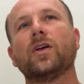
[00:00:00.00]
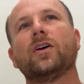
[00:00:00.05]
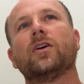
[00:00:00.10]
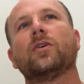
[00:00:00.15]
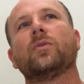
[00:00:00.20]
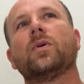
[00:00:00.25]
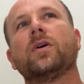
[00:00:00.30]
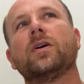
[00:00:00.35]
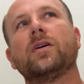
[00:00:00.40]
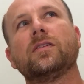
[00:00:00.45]

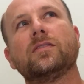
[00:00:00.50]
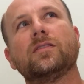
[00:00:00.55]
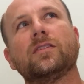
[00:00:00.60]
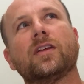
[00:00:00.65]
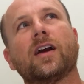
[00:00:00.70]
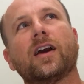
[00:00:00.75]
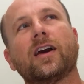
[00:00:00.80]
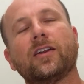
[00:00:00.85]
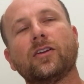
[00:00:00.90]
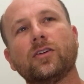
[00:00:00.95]

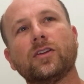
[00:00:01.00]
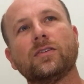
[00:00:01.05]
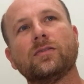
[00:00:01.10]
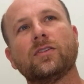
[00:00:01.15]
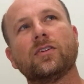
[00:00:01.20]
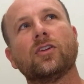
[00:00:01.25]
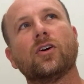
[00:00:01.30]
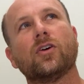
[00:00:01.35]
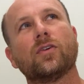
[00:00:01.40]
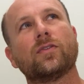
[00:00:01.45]
When I don't even
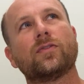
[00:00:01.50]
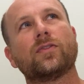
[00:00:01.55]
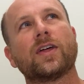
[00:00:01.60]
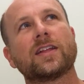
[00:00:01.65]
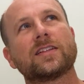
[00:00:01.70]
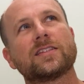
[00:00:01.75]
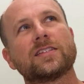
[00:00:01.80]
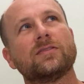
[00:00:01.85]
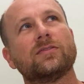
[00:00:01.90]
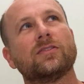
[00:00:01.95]
know if
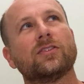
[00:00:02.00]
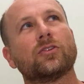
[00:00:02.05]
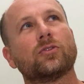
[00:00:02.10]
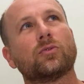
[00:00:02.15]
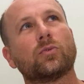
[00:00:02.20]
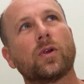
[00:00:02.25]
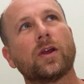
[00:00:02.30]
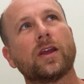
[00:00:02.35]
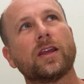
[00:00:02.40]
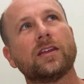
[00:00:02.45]
that's even
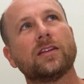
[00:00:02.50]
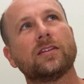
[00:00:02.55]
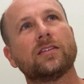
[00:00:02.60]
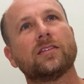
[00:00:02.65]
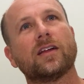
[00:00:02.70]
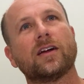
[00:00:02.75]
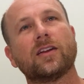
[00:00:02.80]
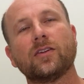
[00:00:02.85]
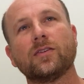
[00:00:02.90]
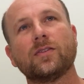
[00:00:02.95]

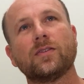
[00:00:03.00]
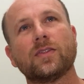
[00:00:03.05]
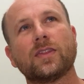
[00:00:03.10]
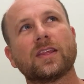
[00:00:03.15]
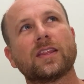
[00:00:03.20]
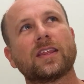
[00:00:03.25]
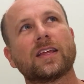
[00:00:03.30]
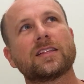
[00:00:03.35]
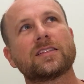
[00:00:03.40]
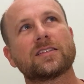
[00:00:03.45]
I don't even think
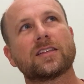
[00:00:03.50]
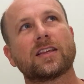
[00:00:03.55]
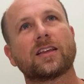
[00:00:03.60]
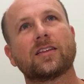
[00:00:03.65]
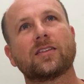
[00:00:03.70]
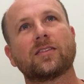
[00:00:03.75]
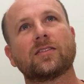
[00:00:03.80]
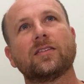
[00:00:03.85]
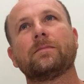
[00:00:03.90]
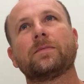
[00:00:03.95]
that's I
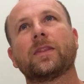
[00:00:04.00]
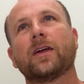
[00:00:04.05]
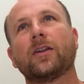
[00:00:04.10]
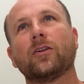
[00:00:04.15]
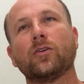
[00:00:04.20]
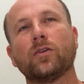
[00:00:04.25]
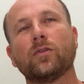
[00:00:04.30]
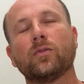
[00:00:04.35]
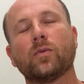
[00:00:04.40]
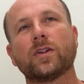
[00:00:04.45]

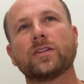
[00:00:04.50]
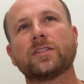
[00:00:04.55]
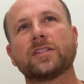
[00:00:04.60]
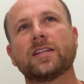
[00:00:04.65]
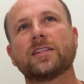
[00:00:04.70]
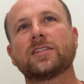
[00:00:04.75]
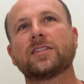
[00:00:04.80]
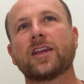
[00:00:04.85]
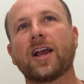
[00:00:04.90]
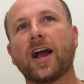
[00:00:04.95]
don't even want to say
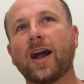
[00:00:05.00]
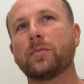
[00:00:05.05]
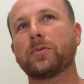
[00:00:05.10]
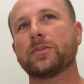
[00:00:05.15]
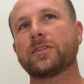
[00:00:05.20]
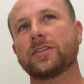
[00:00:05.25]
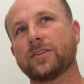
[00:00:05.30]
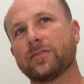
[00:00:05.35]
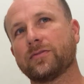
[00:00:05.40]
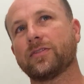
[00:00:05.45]
it's the
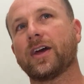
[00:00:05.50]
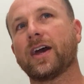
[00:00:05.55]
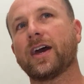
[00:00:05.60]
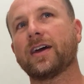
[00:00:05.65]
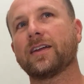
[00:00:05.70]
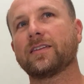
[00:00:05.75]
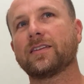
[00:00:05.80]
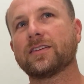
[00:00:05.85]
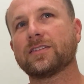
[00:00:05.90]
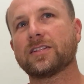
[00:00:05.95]
opposite of
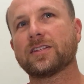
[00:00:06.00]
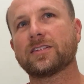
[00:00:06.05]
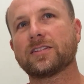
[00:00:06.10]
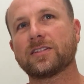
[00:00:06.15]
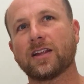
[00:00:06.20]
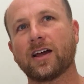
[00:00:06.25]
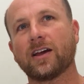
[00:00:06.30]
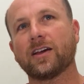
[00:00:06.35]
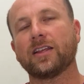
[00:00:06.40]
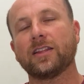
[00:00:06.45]
that because it's
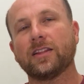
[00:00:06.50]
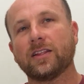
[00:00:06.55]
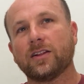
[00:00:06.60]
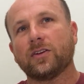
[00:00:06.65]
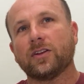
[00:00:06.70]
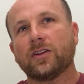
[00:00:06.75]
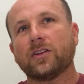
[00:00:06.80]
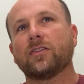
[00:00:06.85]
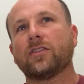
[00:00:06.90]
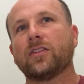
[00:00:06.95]
not.
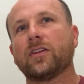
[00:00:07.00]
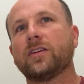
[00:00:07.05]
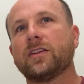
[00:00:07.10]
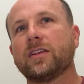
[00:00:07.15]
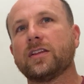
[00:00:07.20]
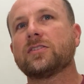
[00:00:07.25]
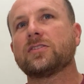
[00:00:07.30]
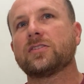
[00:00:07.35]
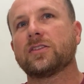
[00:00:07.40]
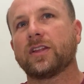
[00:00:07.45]
There
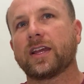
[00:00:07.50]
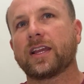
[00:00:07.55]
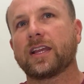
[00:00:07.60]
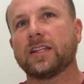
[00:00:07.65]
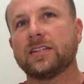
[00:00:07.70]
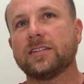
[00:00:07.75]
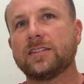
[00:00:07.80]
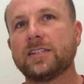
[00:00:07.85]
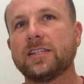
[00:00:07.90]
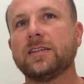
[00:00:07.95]
is a
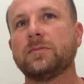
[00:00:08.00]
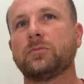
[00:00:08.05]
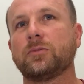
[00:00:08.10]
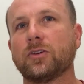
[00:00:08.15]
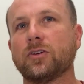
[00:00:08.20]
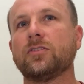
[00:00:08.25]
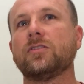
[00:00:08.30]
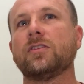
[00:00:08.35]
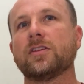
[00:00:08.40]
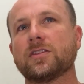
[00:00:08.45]
deep
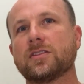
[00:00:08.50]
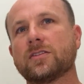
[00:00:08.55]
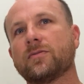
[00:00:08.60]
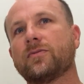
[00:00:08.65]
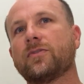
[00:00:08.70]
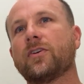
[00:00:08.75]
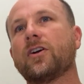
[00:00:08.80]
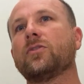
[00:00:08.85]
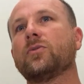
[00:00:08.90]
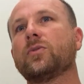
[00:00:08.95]
goodness in
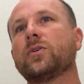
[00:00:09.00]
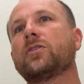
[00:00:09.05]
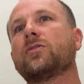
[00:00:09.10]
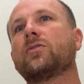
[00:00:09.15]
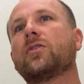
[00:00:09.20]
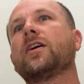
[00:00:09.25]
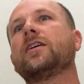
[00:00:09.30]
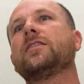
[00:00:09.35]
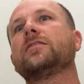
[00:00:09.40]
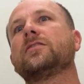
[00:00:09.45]
following
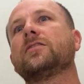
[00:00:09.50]
Christ.